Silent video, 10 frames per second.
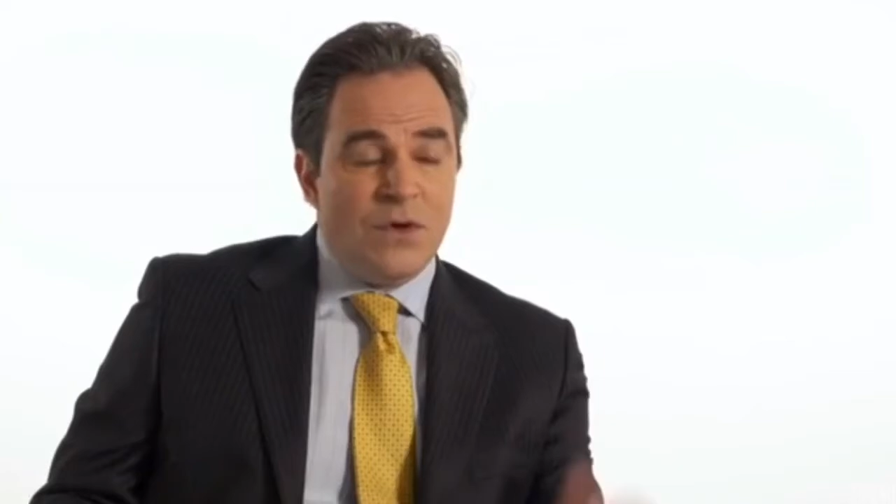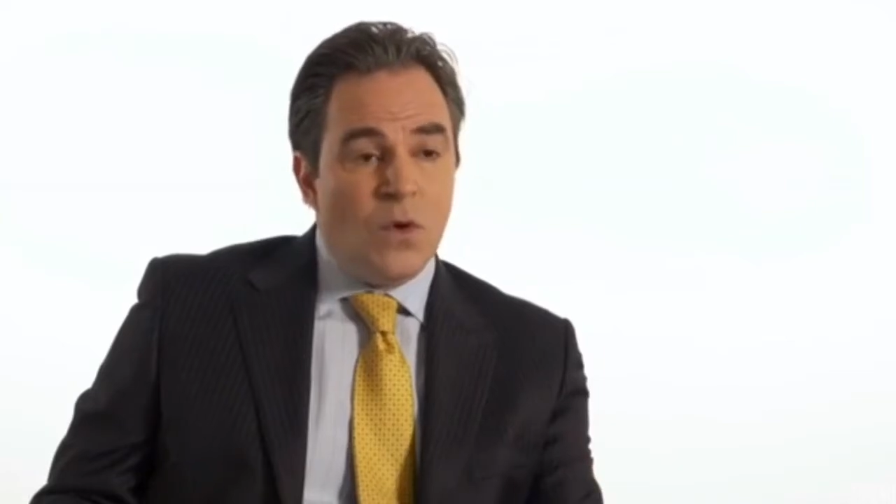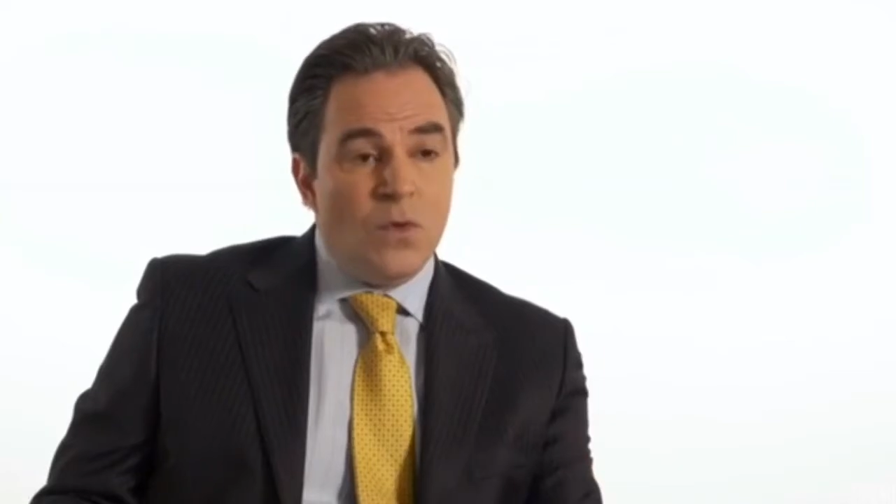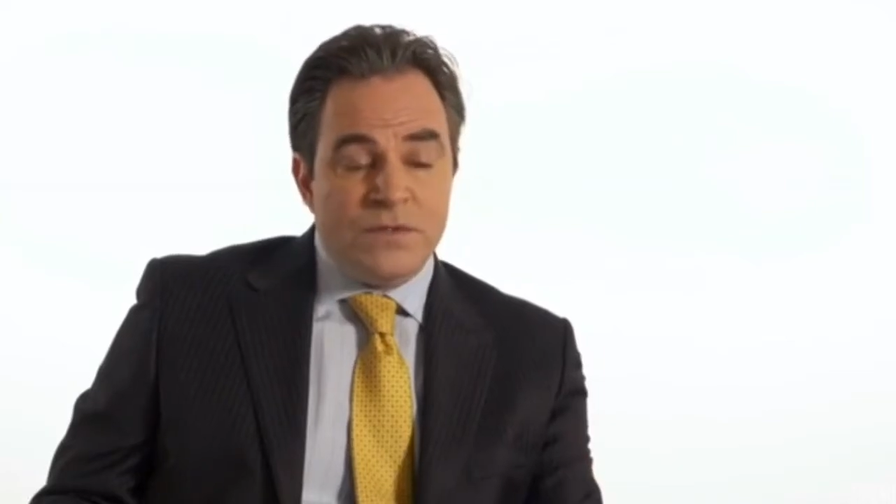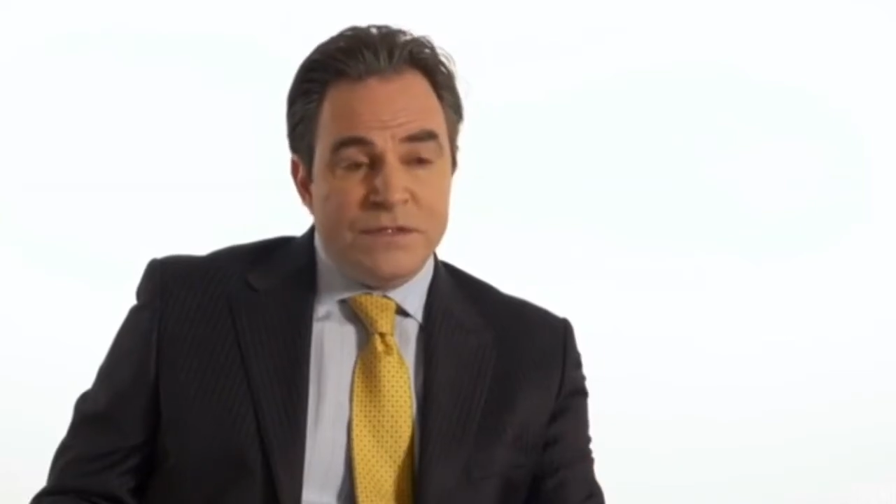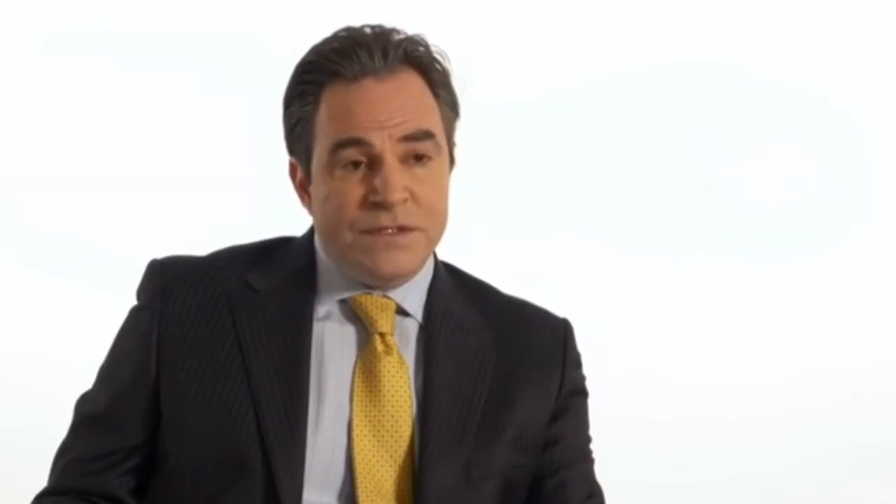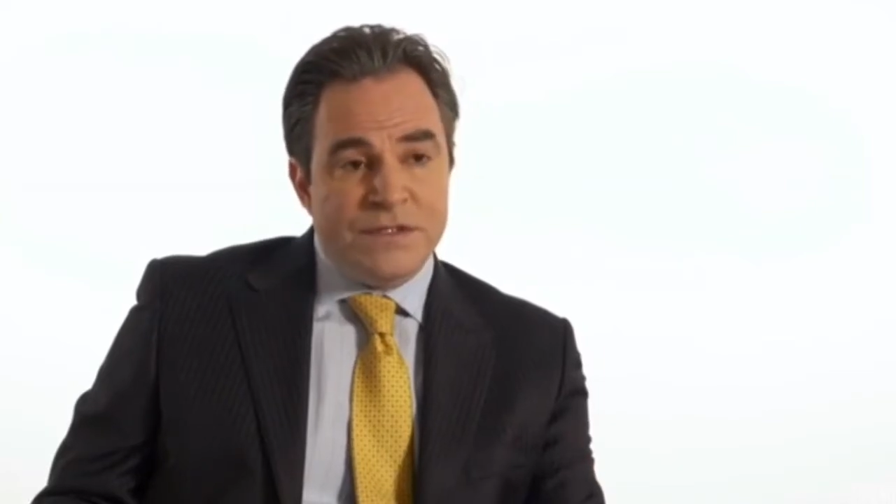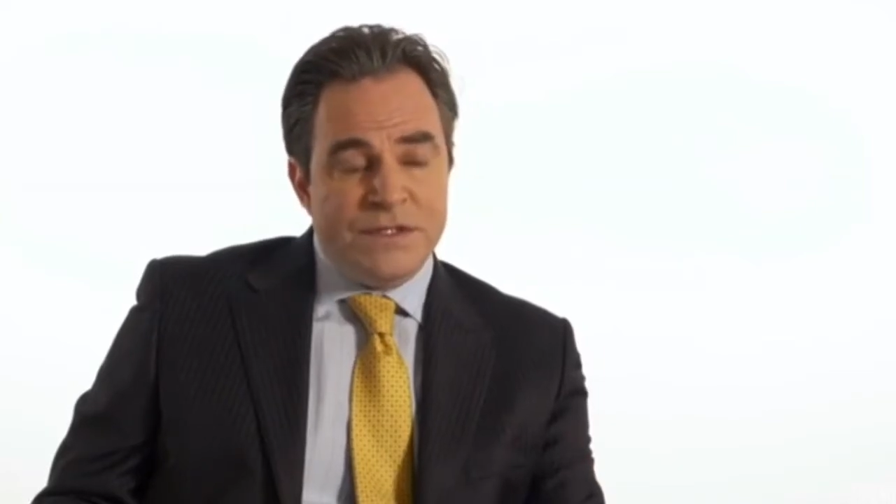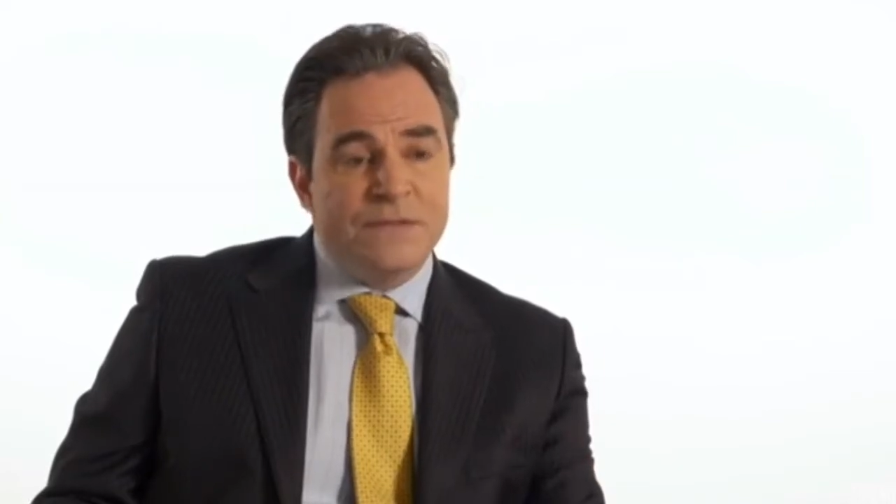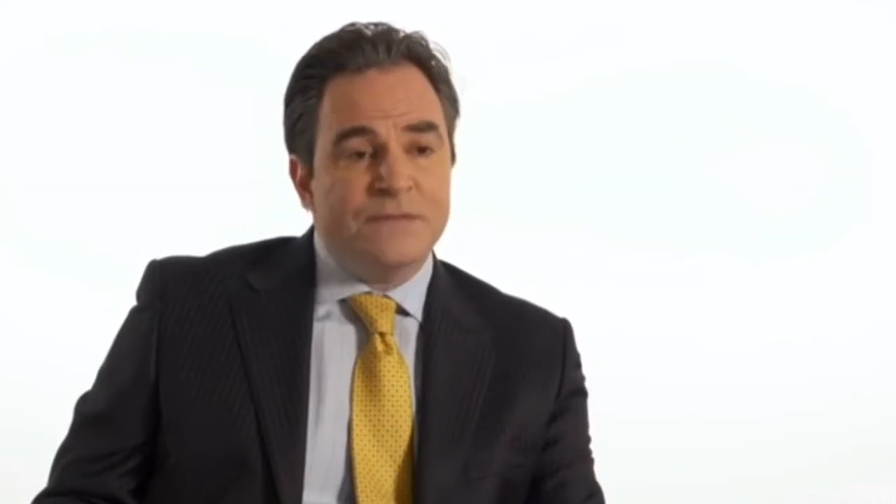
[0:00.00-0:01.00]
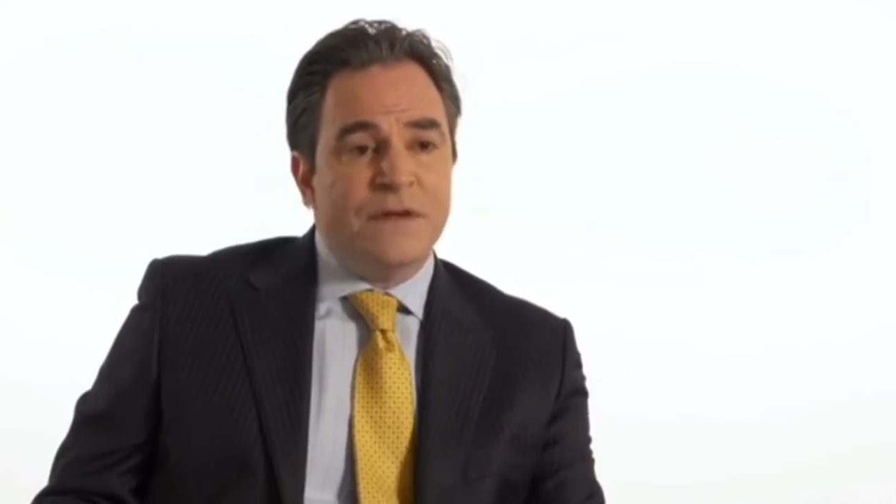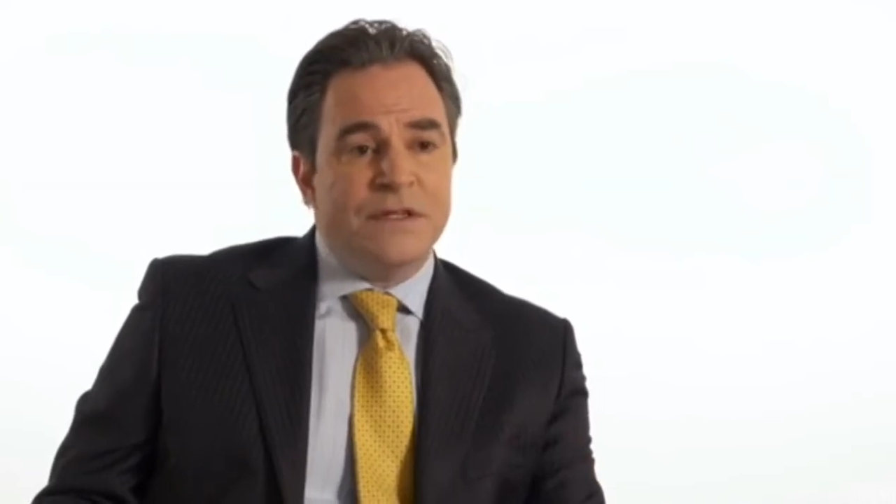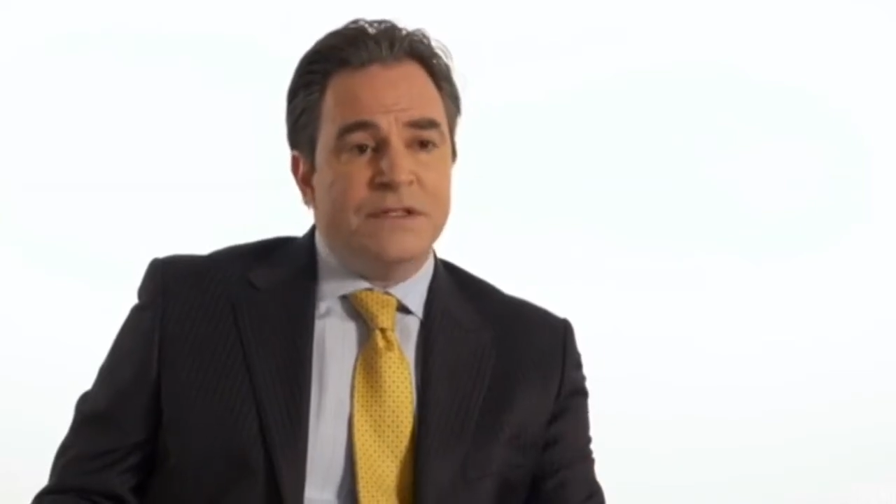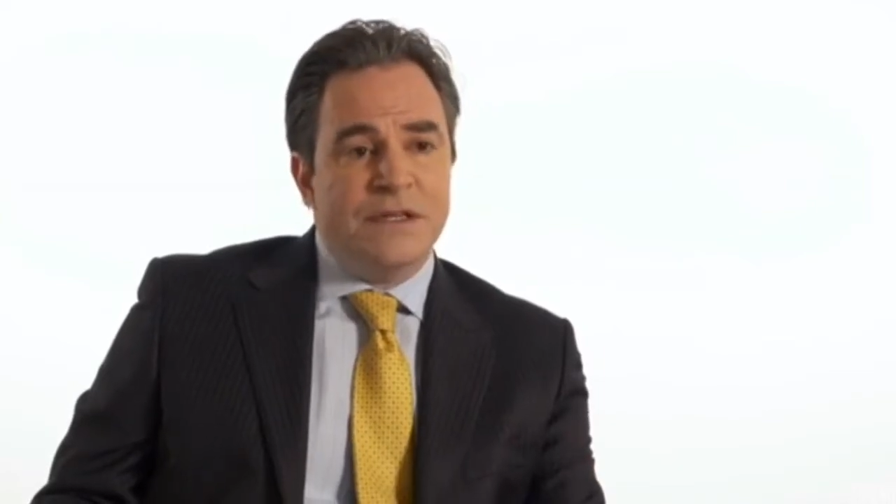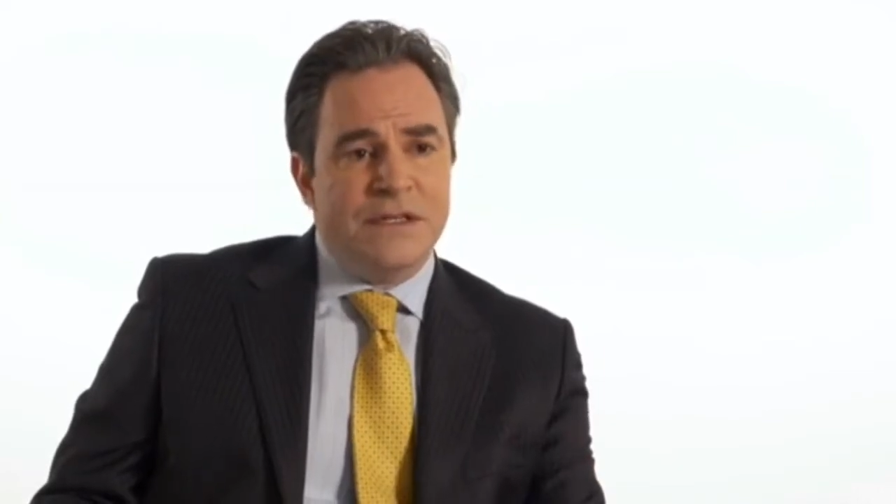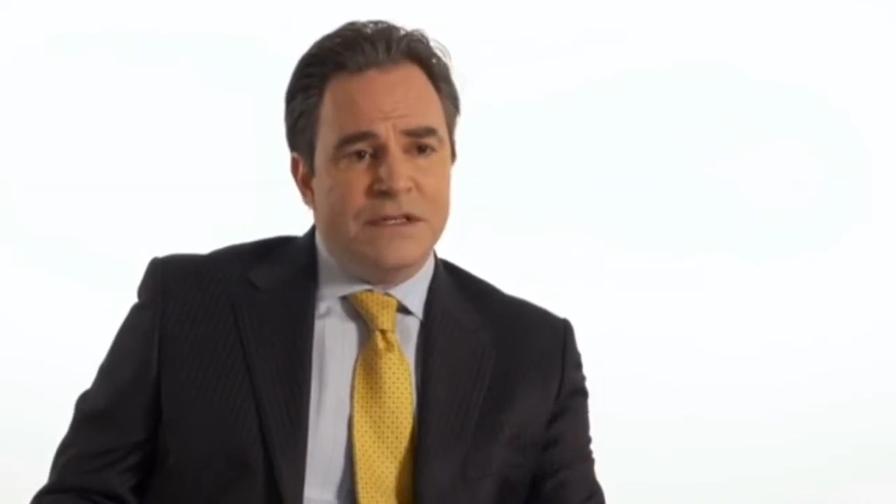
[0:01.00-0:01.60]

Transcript: old and dear friend